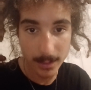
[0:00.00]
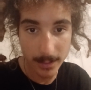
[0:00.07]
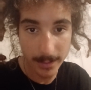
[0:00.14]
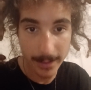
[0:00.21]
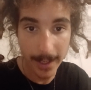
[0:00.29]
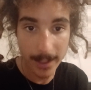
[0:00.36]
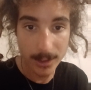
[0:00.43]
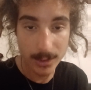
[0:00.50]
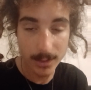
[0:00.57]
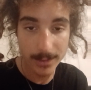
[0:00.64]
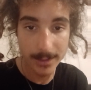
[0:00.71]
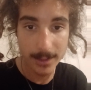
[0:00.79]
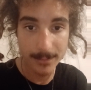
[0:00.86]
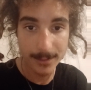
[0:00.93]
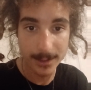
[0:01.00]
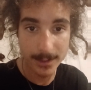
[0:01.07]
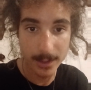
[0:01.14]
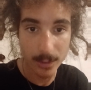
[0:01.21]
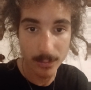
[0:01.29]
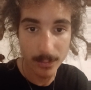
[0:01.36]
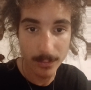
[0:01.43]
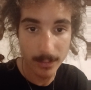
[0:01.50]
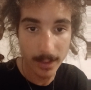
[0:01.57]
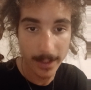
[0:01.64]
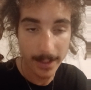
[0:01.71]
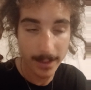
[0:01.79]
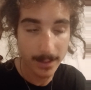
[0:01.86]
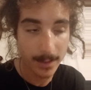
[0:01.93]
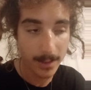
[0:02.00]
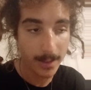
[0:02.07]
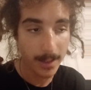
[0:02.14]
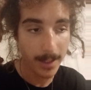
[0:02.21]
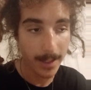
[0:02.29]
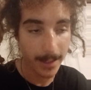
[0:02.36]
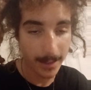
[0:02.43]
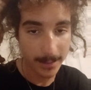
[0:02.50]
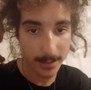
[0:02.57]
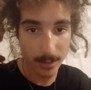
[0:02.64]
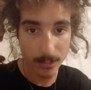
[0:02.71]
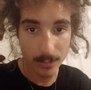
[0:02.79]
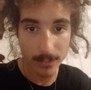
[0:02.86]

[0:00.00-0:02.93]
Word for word: naturally come to self reflect, and that self